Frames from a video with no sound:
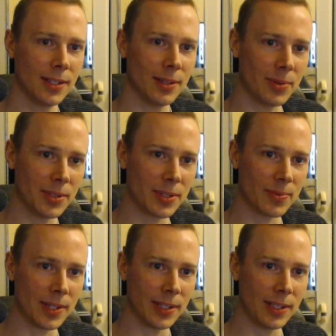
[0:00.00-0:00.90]
was
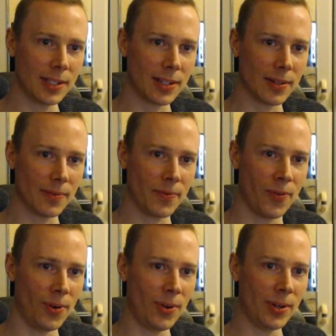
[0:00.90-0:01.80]
release
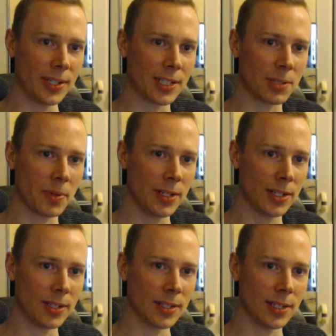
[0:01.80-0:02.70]
four
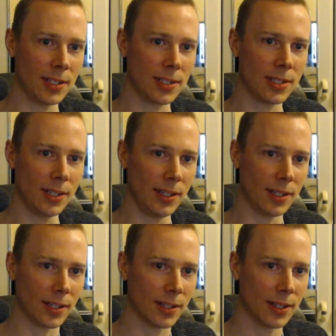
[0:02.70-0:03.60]
expansions each year